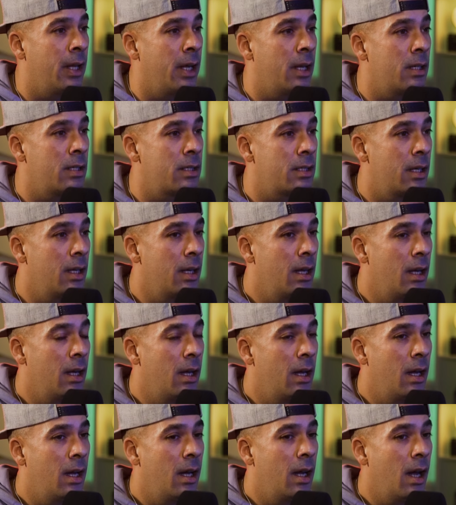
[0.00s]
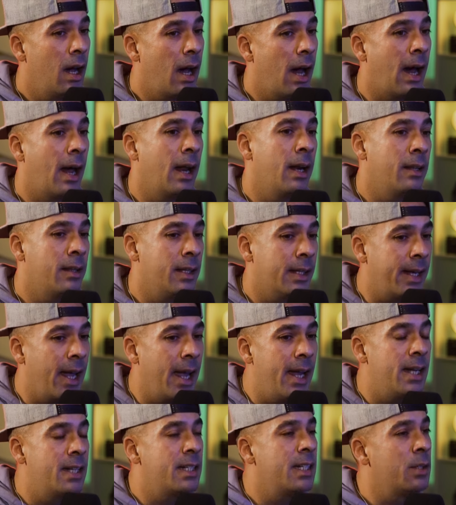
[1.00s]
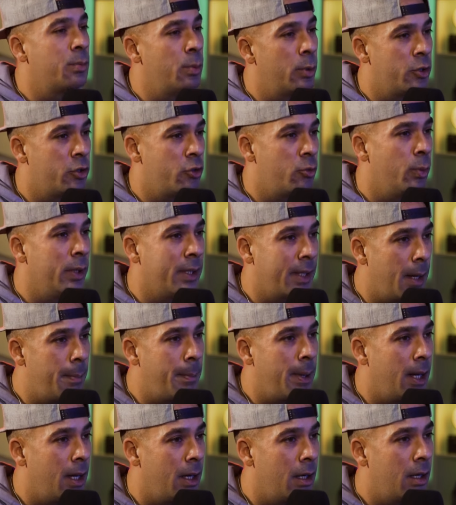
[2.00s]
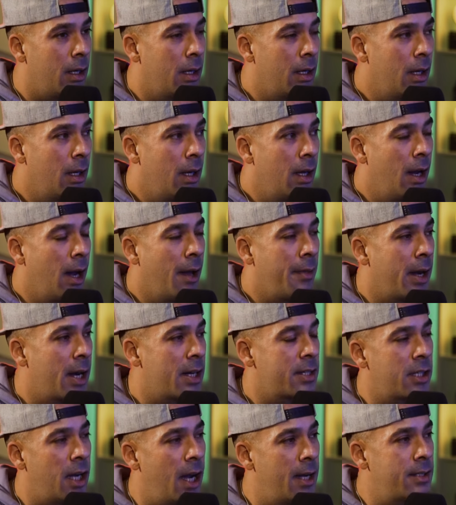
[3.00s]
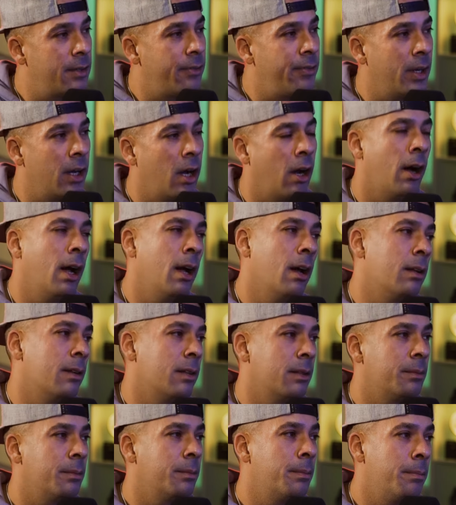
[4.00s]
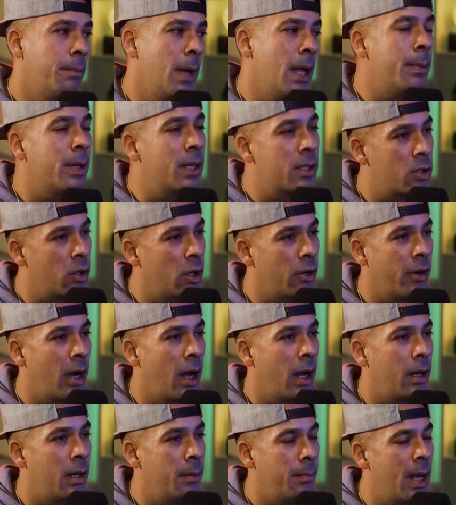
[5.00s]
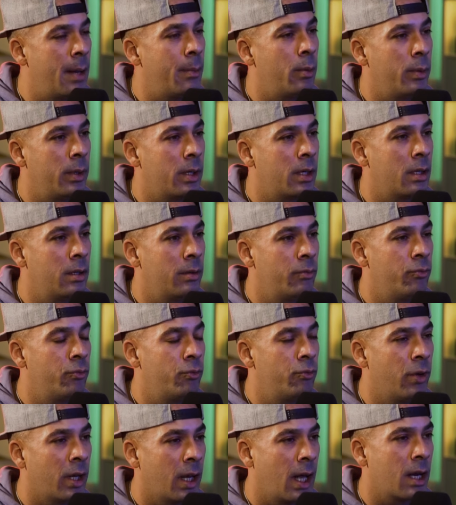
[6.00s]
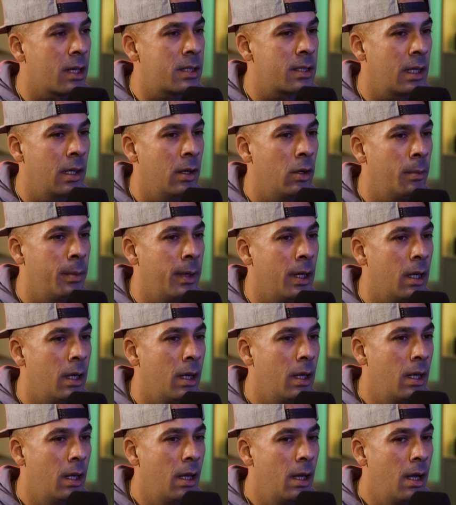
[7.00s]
this, and the cases were dipping, and then I started to think, all right, maybe it's all right, maybe we can relax a little bit.